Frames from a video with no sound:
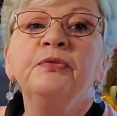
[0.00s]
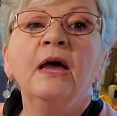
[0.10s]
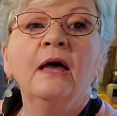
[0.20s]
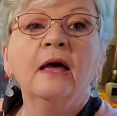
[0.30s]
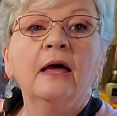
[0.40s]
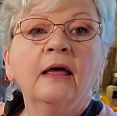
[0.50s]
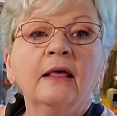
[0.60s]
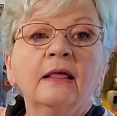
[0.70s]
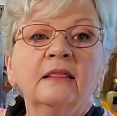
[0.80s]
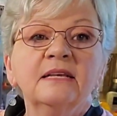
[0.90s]
So
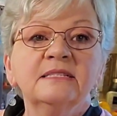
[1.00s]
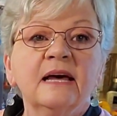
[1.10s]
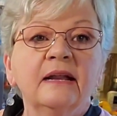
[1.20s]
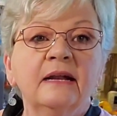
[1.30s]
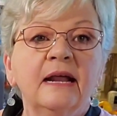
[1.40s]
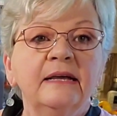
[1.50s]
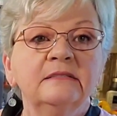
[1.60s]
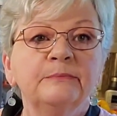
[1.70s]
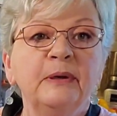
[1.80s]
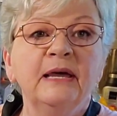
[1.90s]
there is my
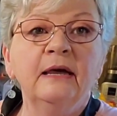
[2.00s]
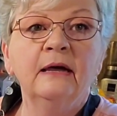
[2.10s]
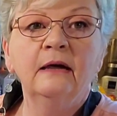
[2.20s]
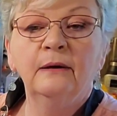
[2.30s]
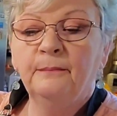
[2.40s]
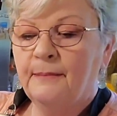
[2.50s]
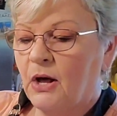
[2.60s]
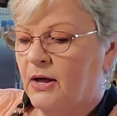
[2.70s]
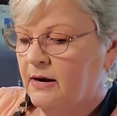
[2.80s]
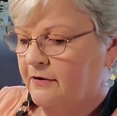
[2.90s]
big
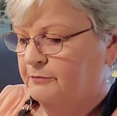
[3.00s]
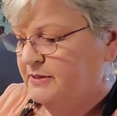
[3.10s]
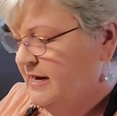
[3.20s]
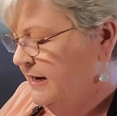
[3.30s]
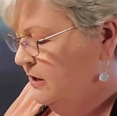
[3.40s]
pot.